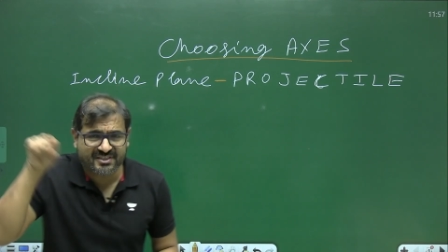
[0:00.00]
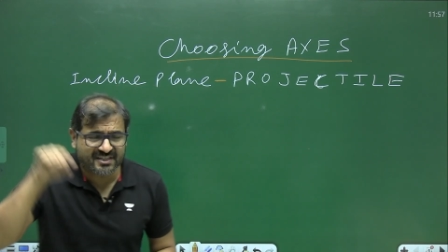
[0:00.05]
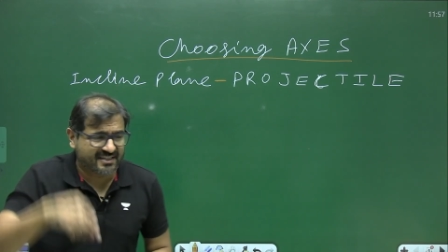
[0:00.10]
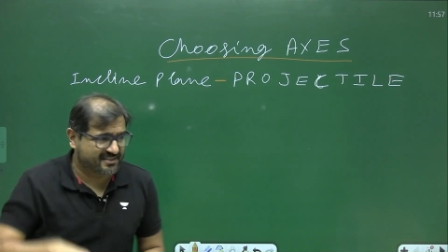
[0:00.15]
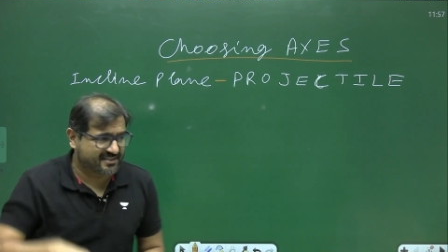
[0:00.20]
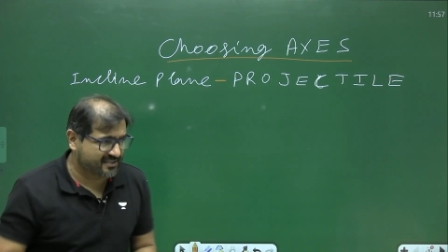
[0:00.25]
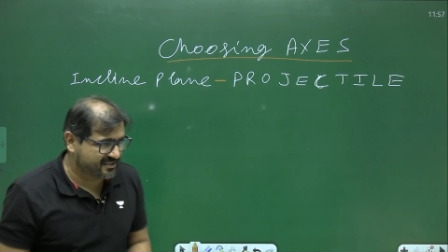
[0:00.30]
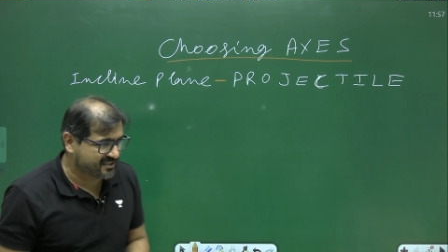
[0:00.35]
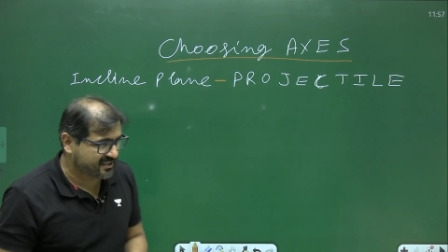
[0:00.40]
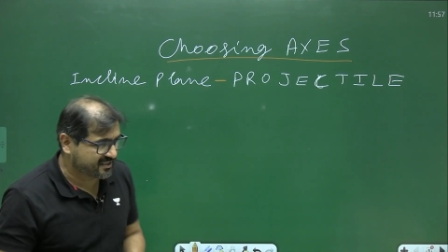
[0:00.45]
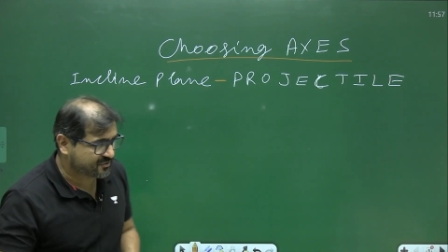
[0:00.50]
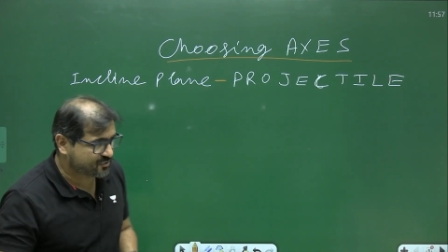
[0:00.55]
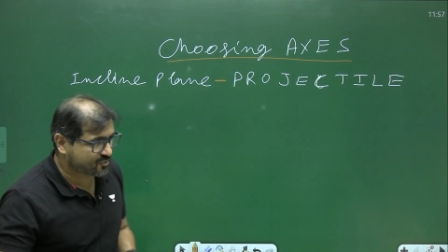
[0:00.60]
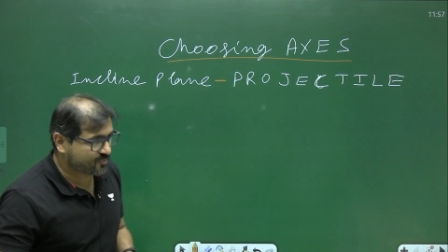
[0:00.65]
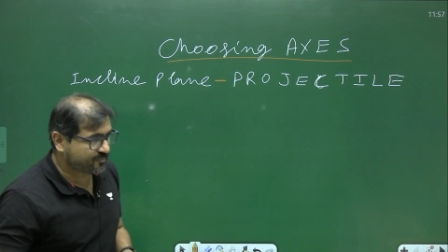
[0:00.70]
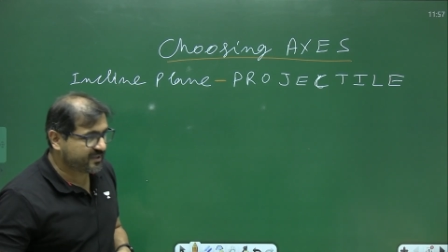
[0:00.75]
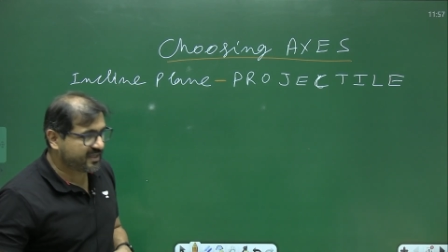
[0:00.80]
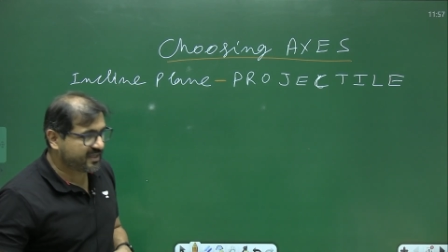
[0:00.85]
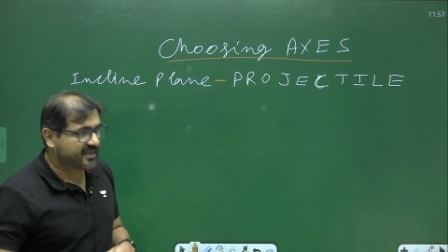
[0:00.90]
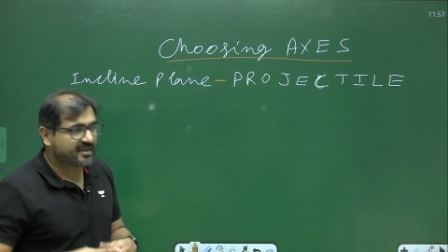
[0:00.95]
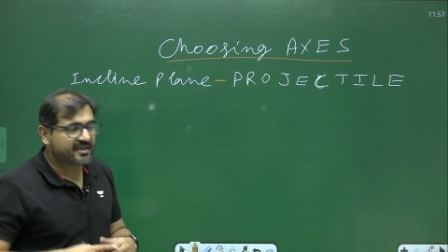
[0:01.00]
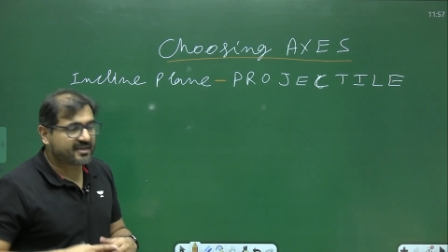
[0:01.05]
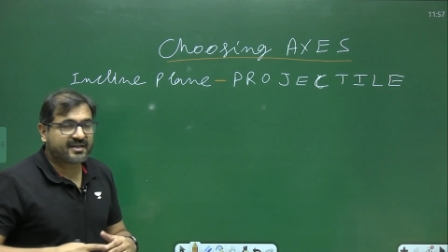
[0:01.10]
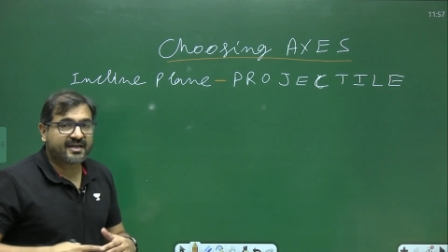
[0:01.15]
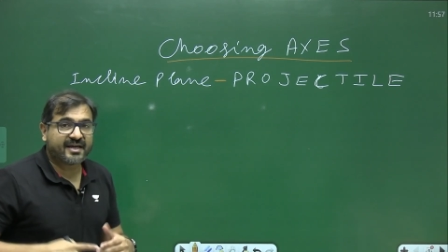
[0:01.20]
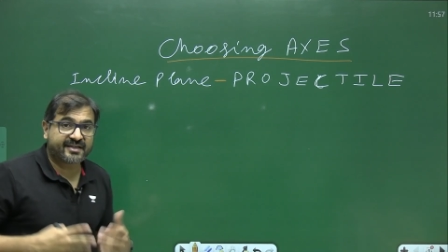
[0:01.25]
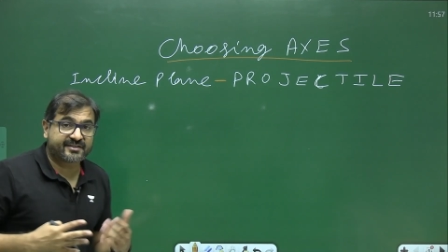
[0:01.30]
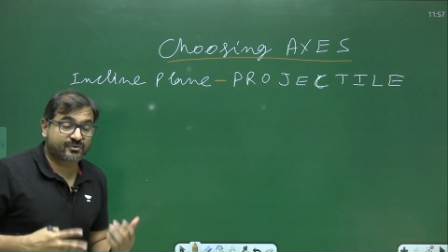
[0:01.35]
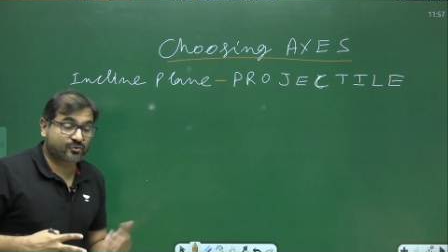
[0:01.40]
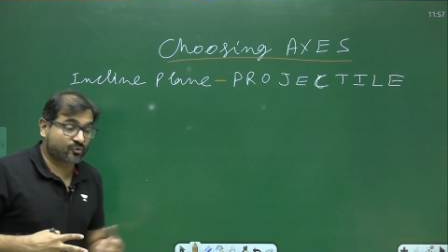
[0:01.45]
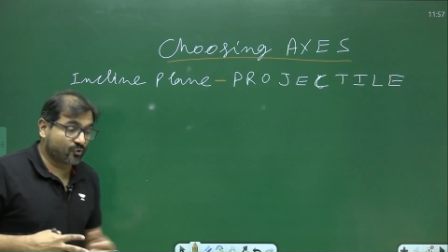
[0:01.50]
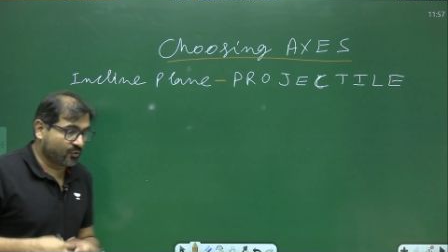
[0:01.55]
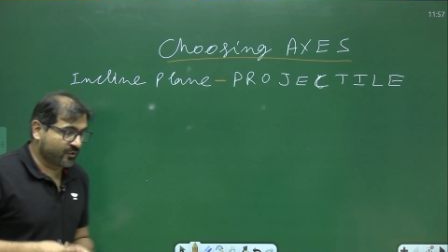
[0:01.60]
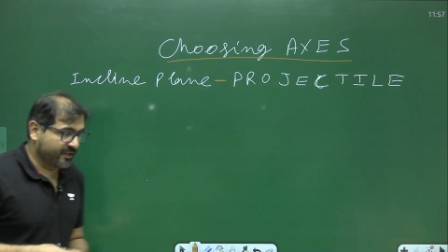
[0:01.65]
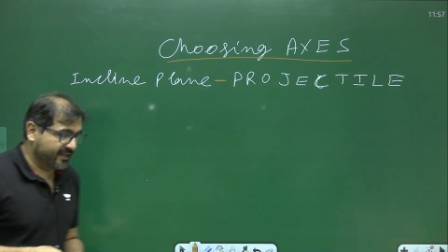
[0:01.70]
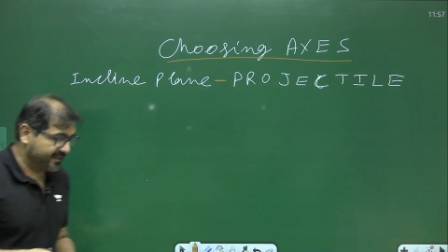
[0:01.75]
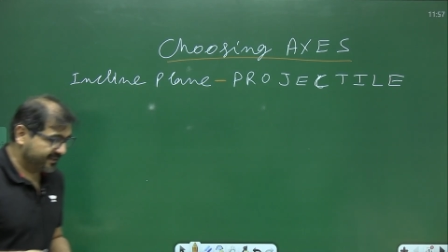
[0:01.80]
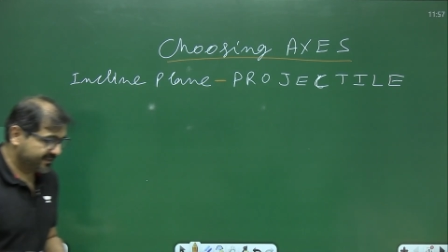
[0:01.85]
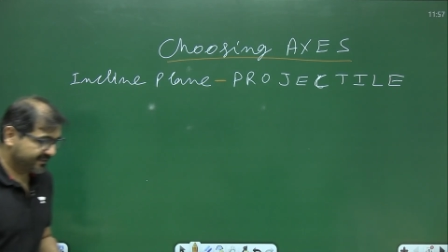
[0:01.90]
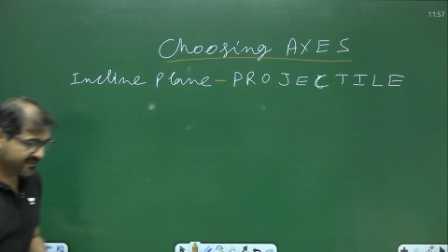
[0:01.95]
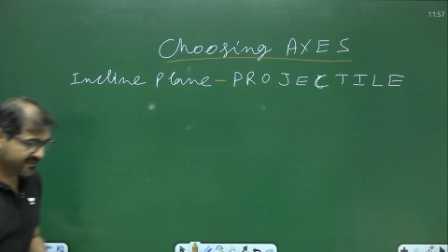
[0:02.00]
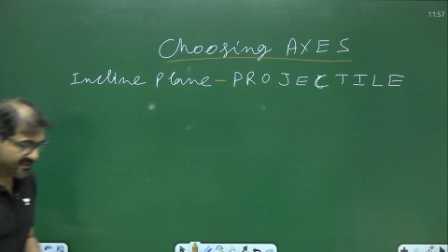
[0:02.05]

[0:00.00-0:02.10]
axis has to be excluded,